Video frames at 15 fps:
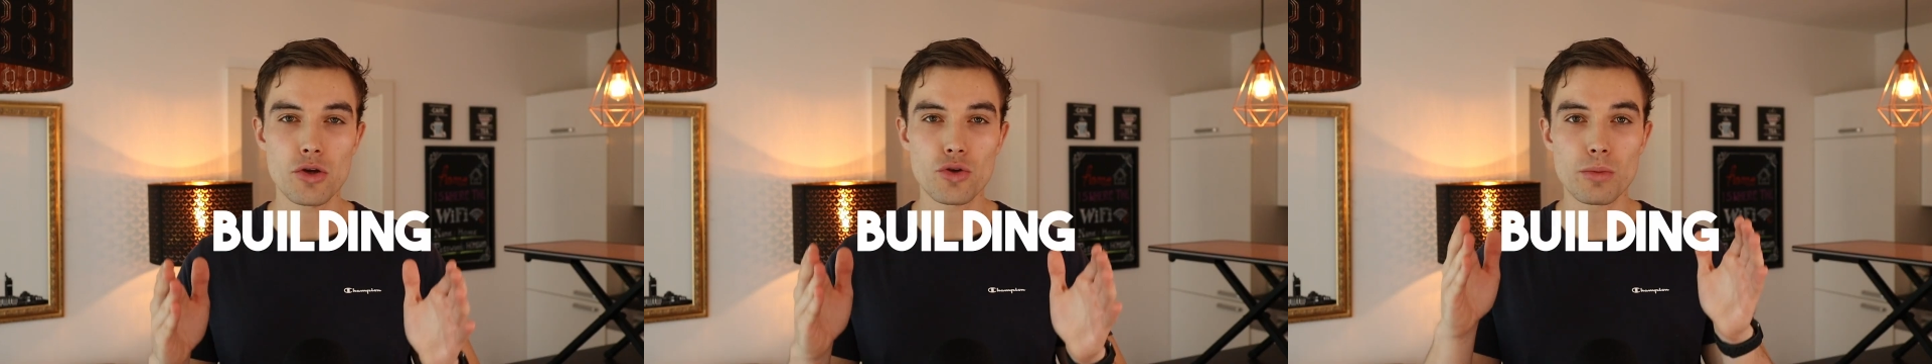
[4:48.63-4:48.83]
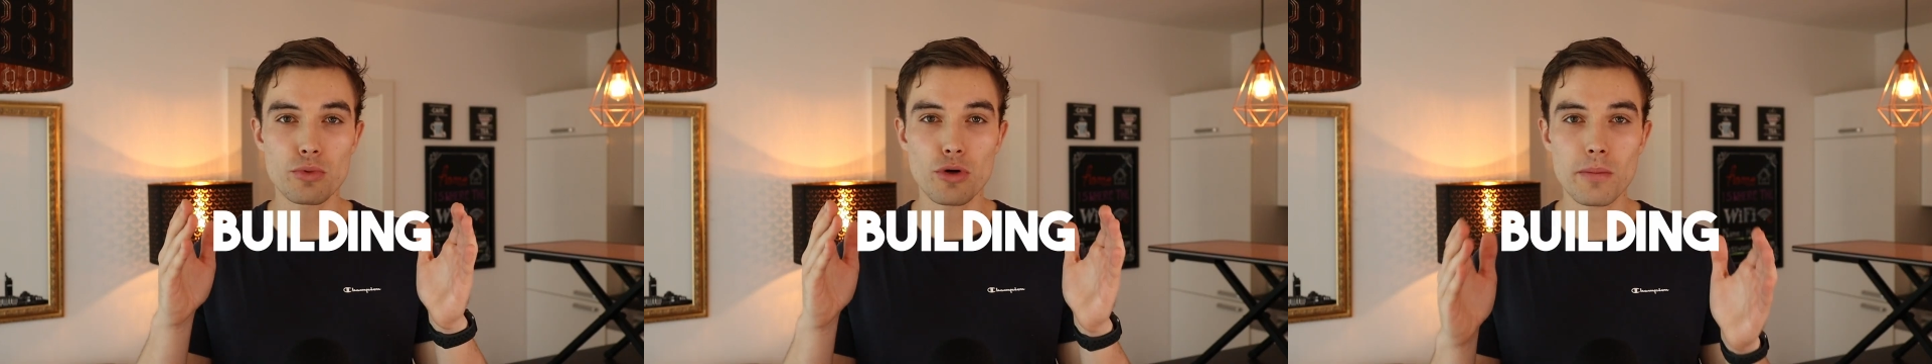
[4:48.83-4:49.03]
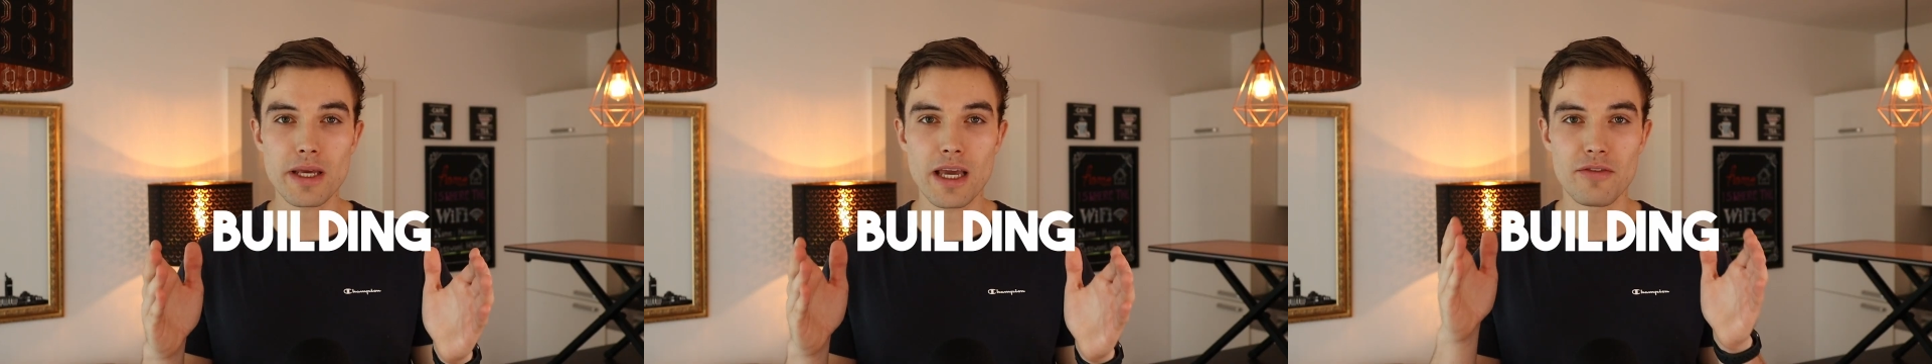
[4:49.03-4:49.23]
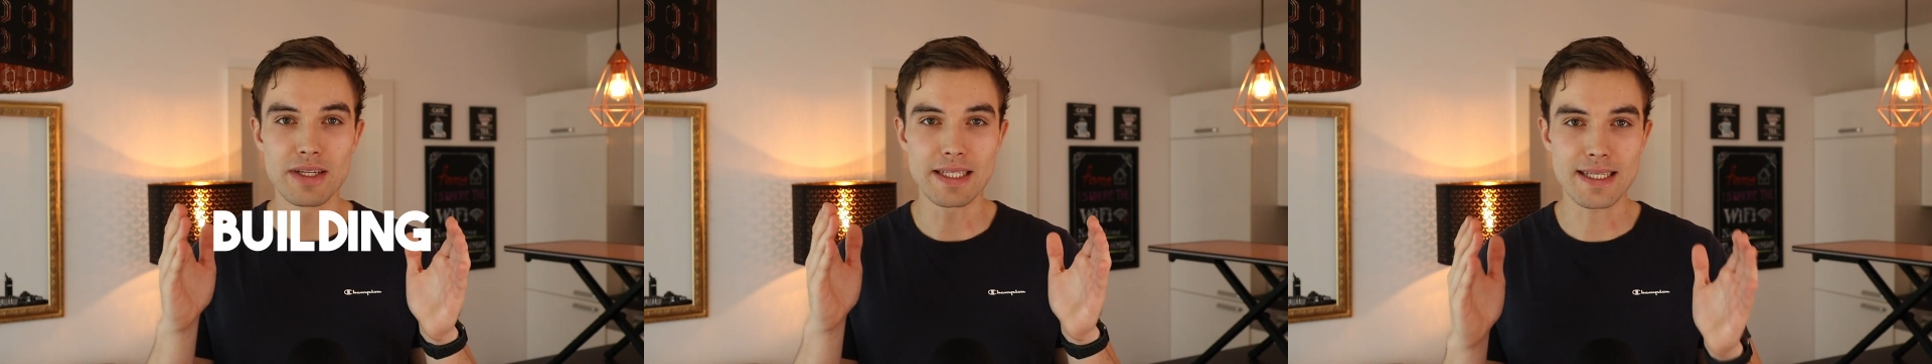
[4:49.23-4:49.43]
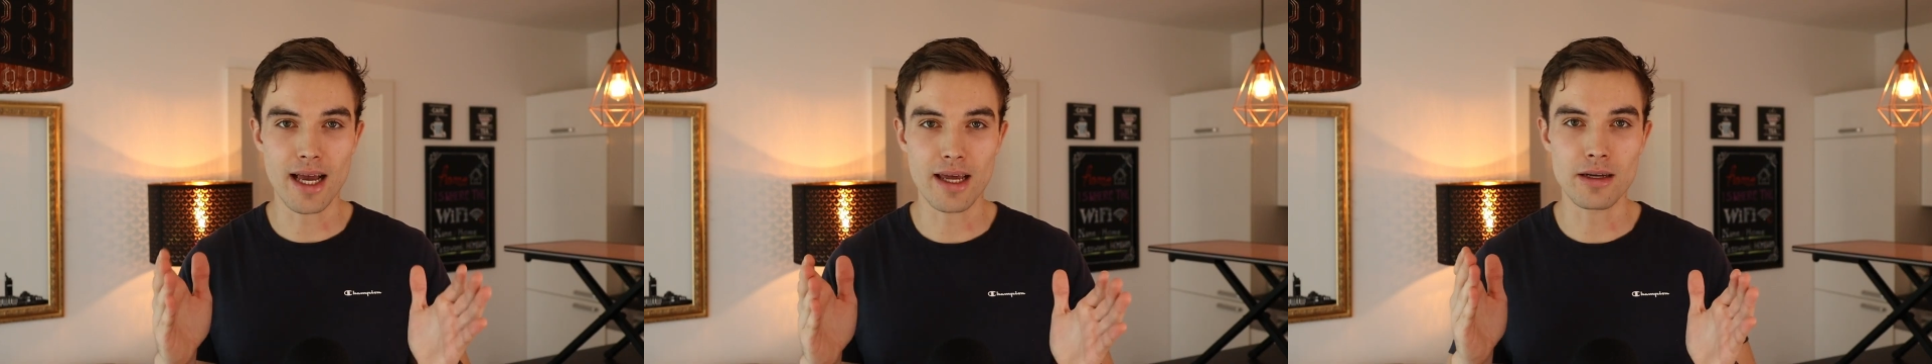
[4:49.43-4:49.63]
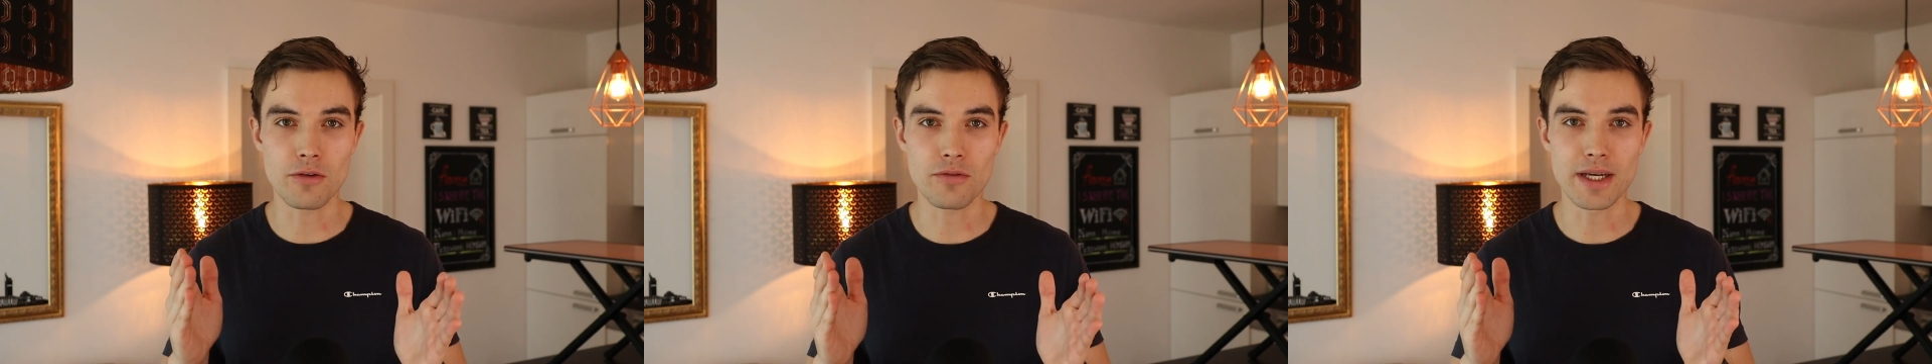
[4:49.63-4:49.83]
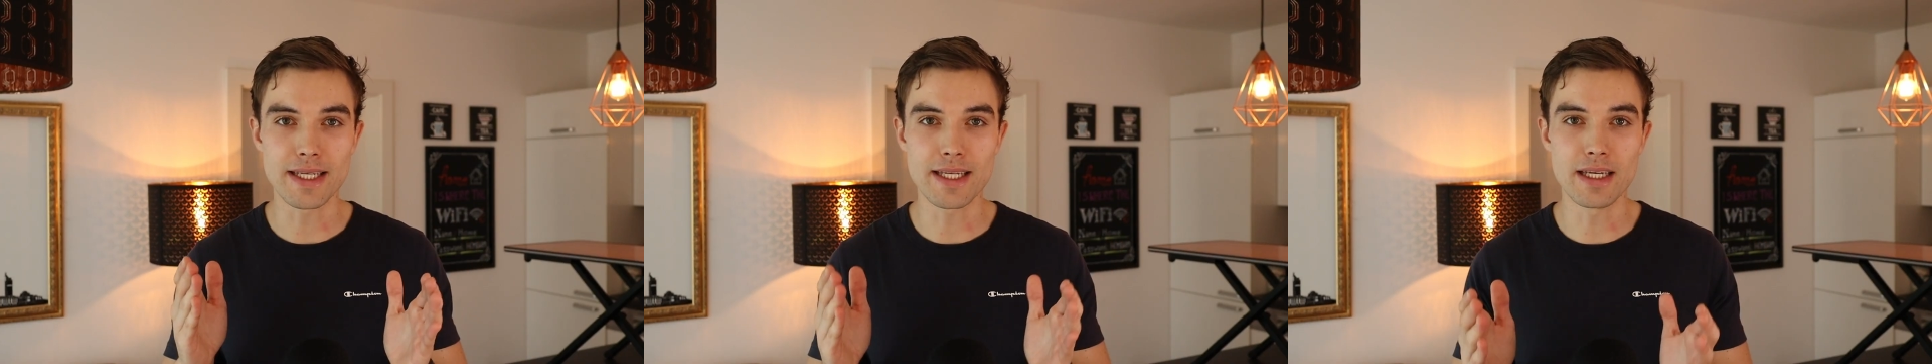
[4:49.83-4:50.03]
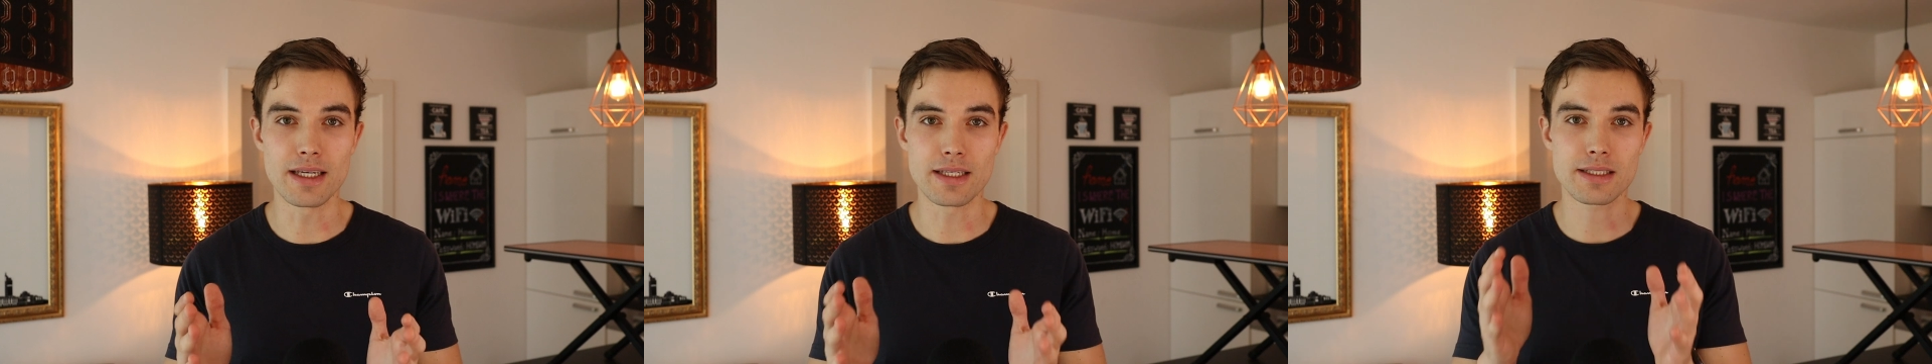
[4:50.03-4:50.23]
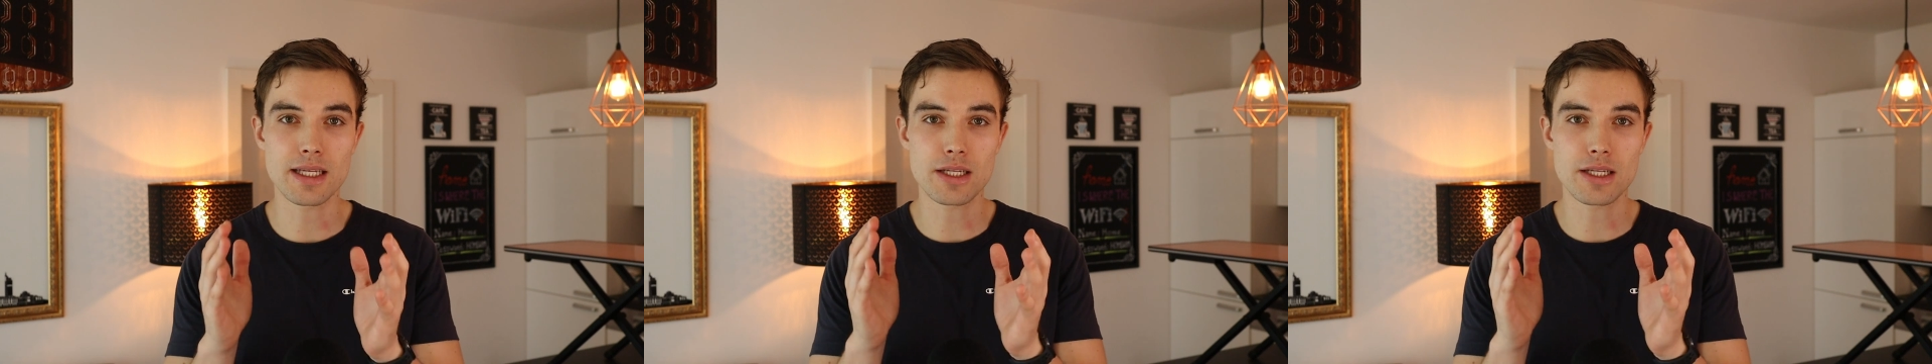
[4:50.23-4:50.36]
You probably have a ton of ideas.